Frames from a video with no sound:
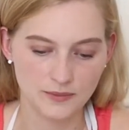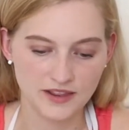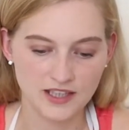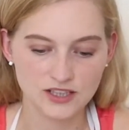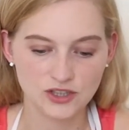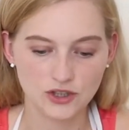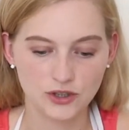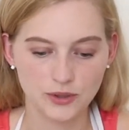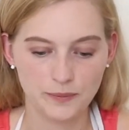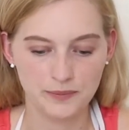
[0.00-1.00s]
This
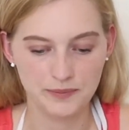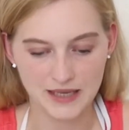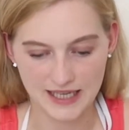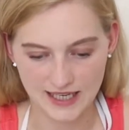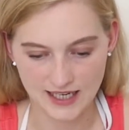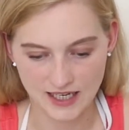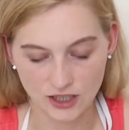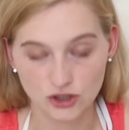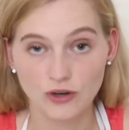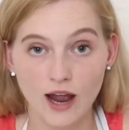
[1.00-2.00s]
could mean
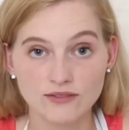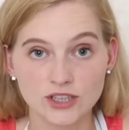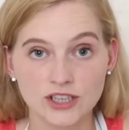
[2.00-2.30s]
travel.